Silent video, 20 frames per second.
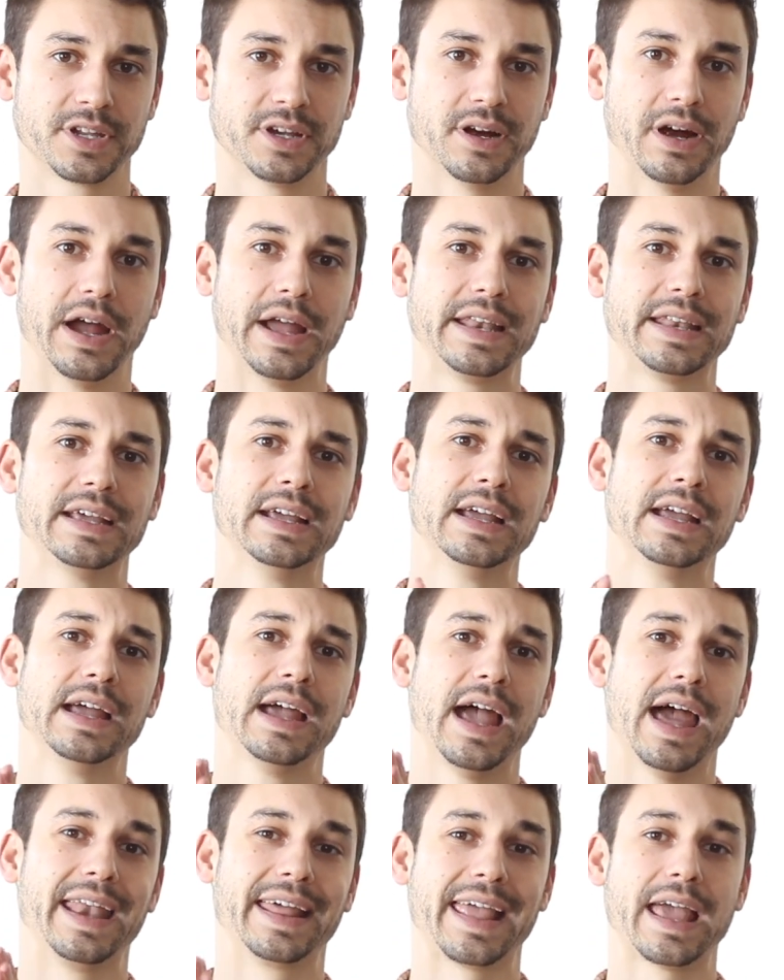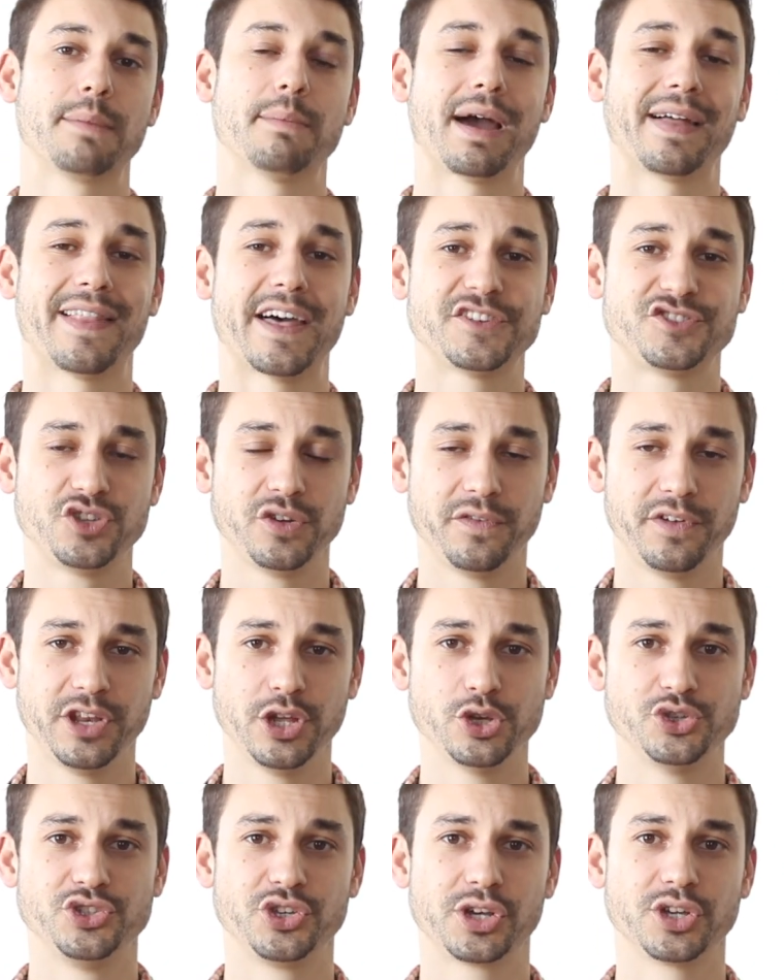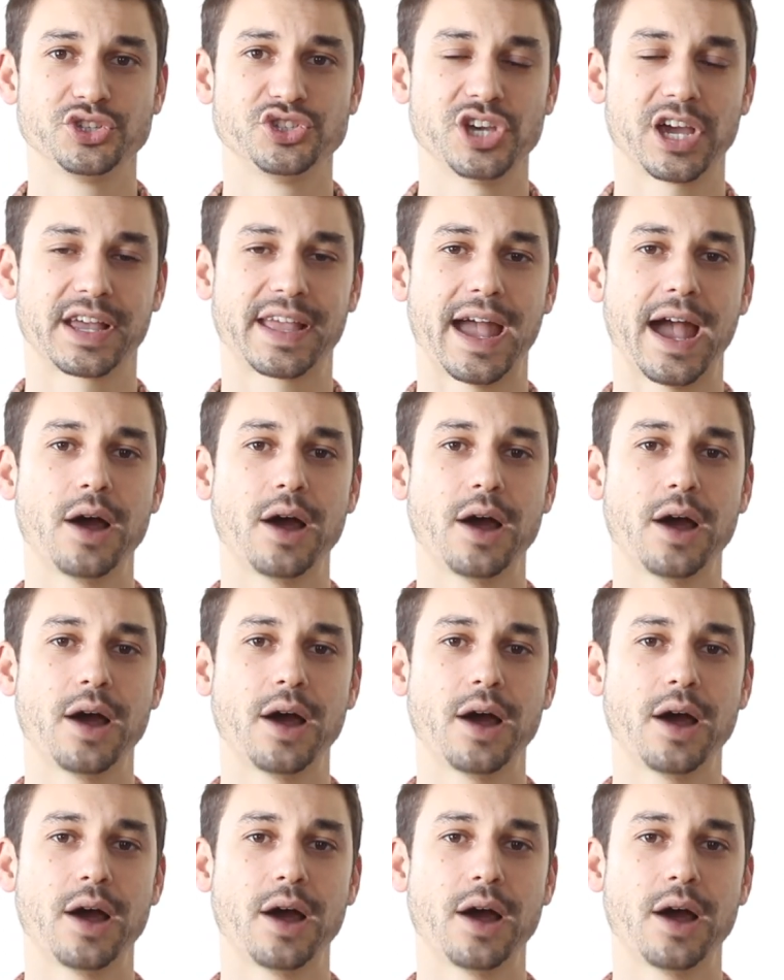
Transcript: All right? And again, my last two videos you can check